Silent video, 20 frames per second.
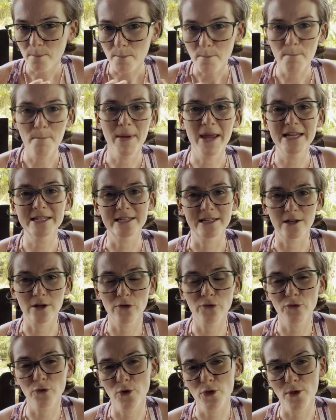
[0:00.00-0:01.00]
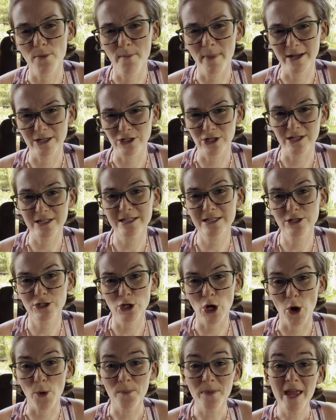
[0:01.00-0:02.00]
basic for the budget.
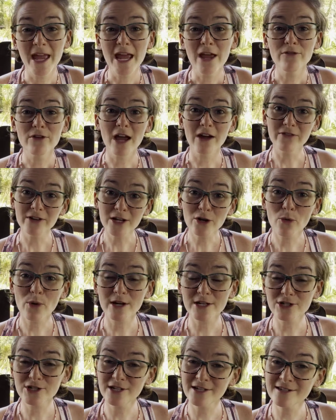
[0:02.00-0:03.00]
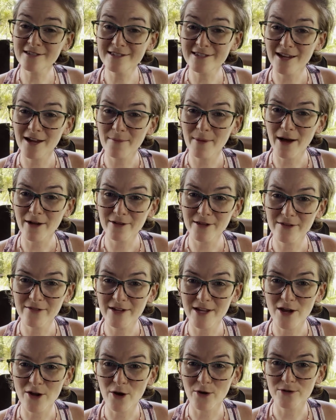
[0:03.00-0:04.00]
So if you have any questions about
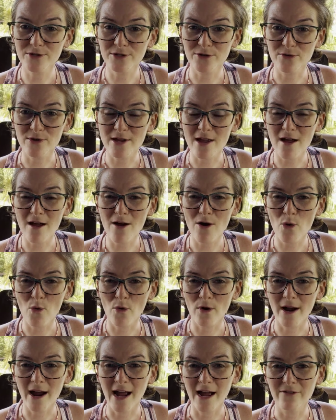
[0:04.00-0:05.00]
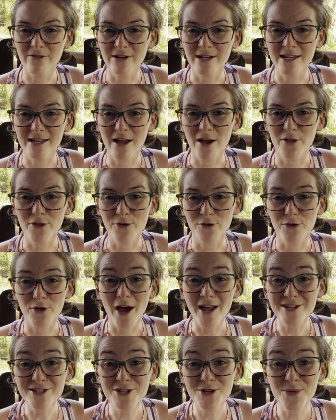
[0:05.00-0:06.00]
living in Costa Rica or have any other
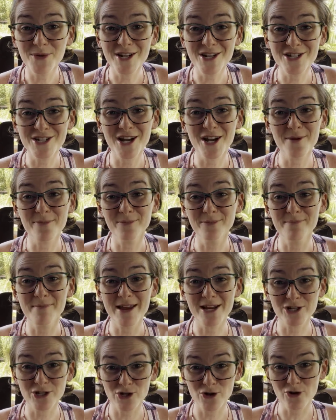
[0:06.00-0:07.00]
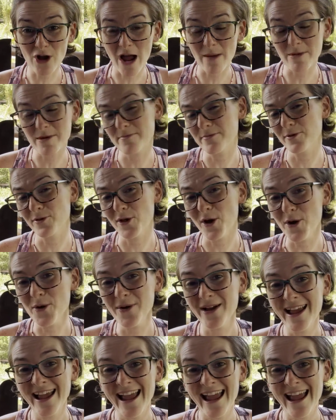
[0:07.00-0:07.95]
thoughts you want to share, make sure you comment below.